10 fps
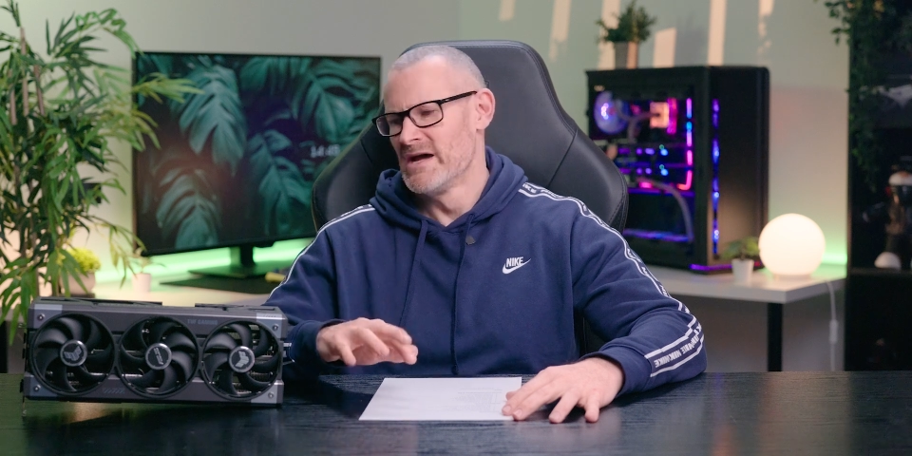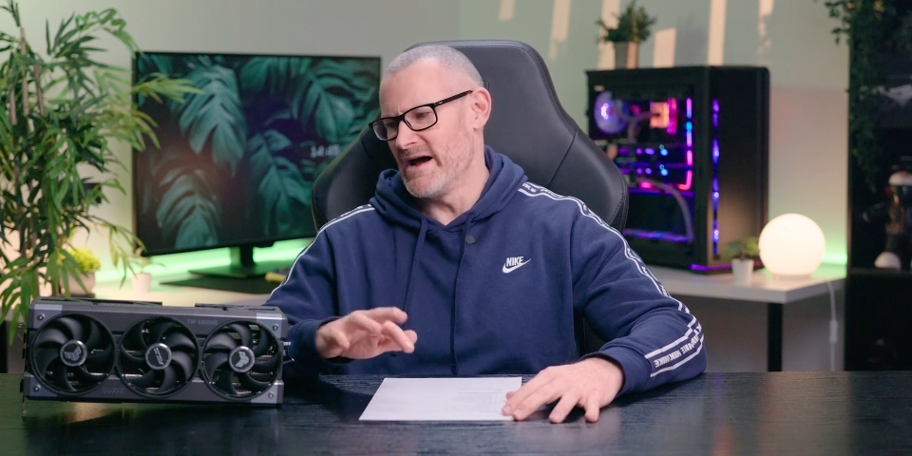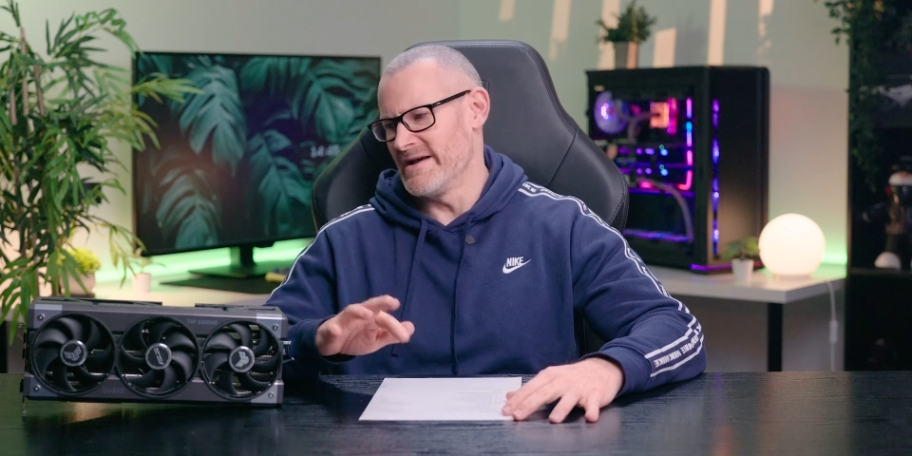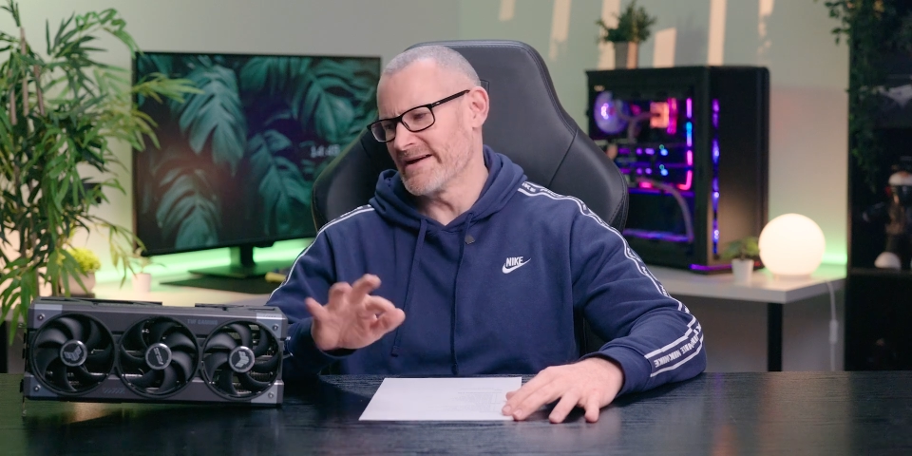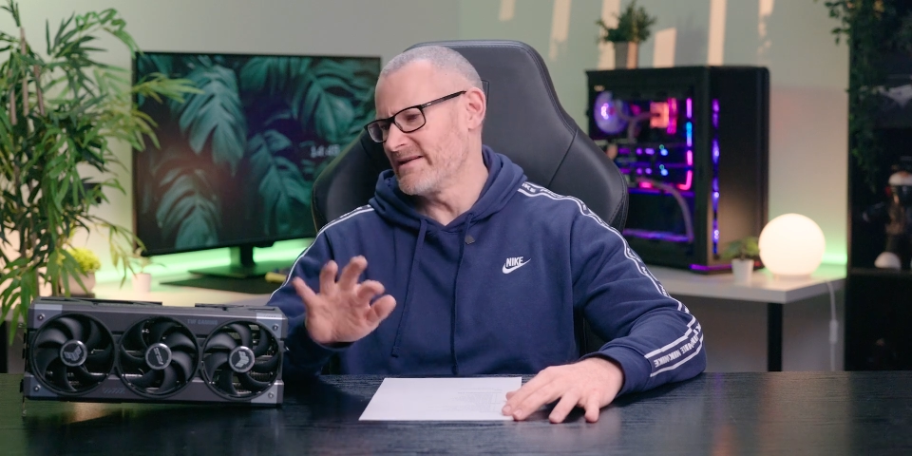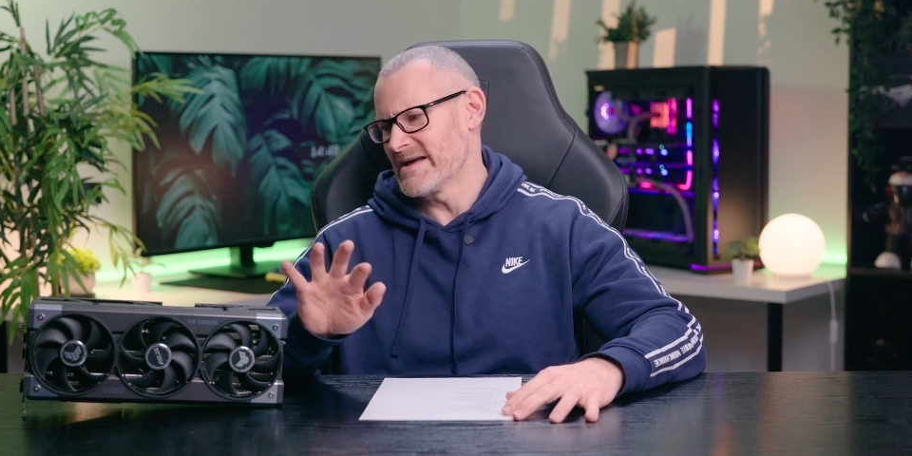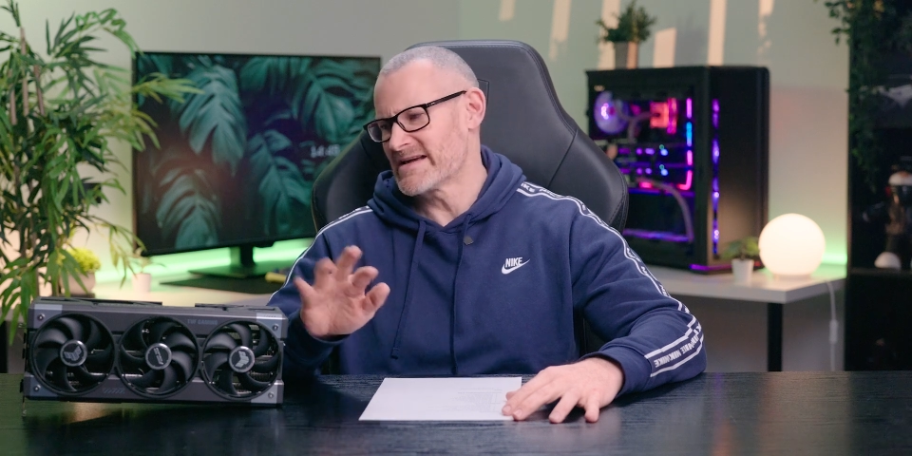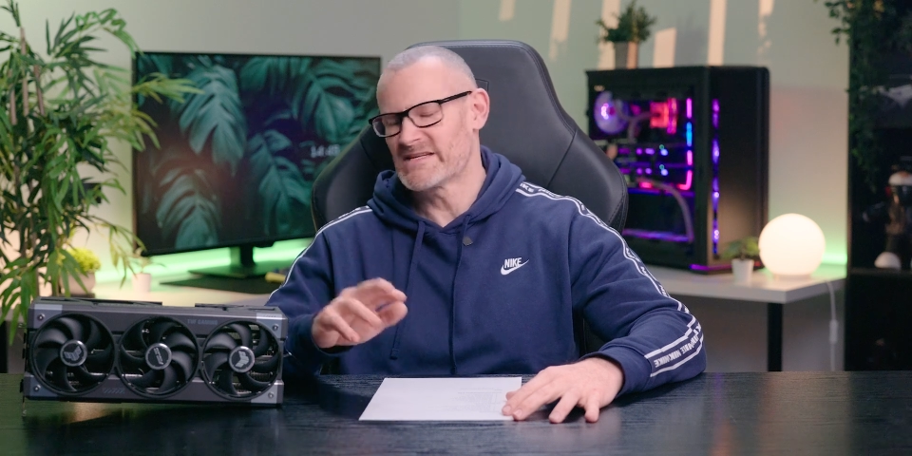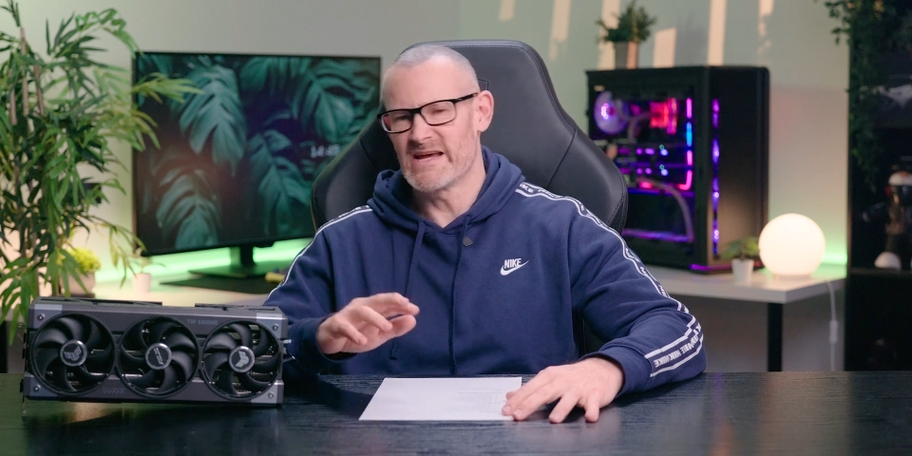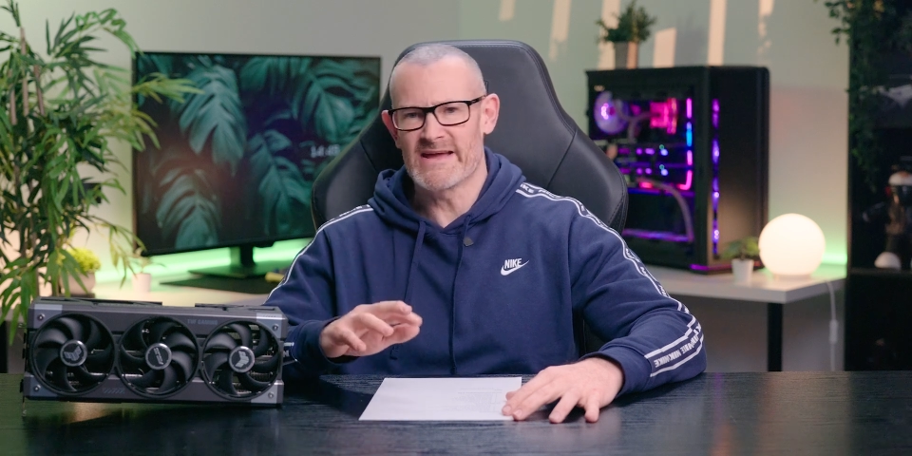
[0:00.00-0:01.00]
And
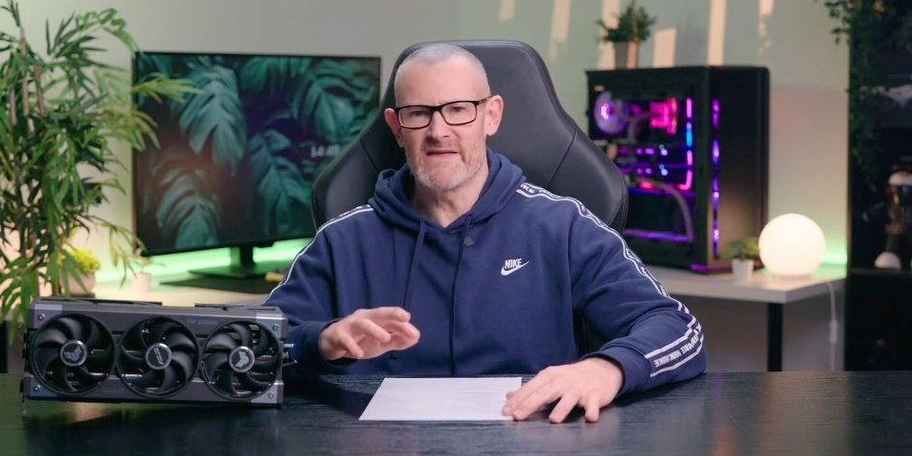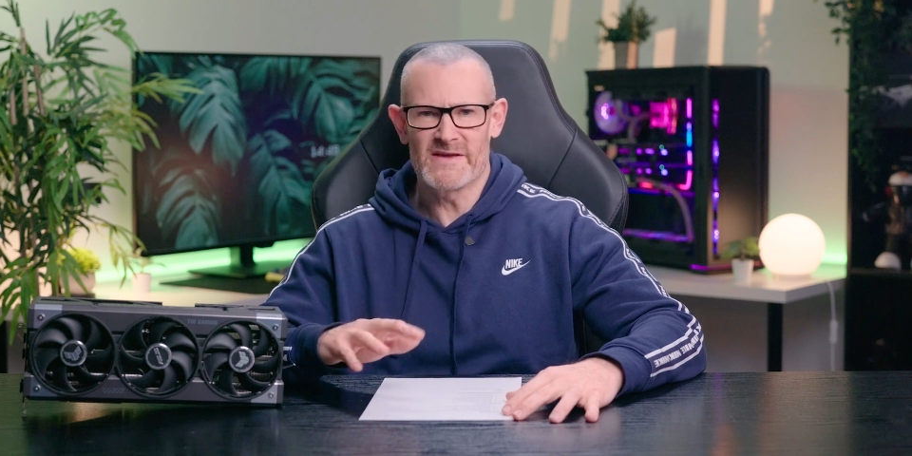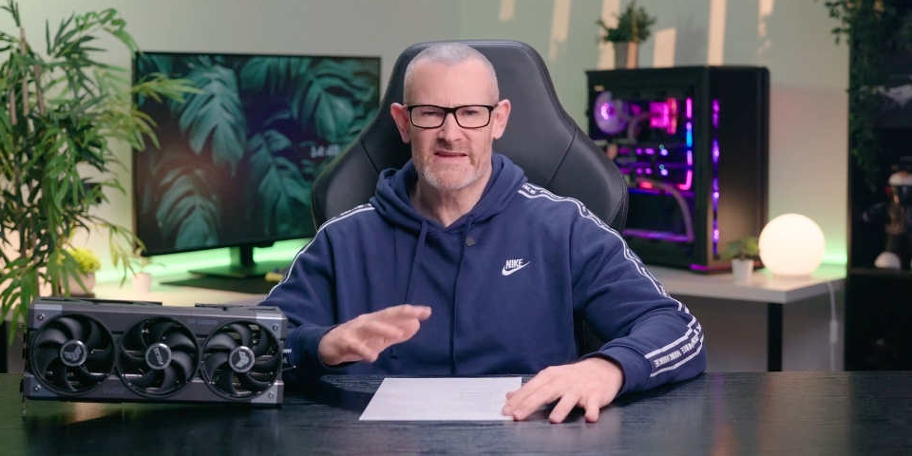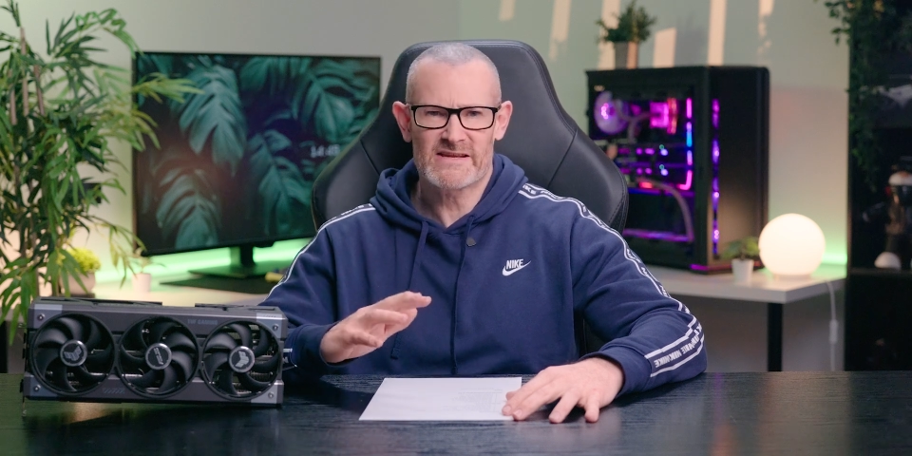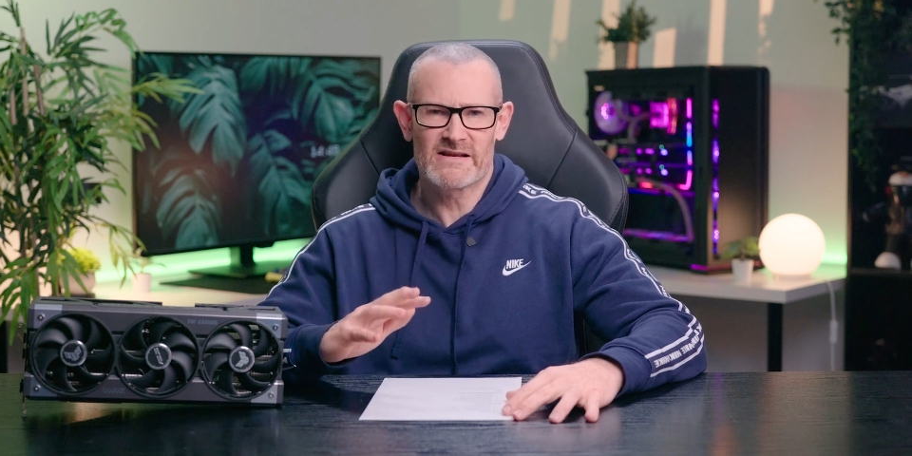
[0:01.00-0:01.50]
like I say again,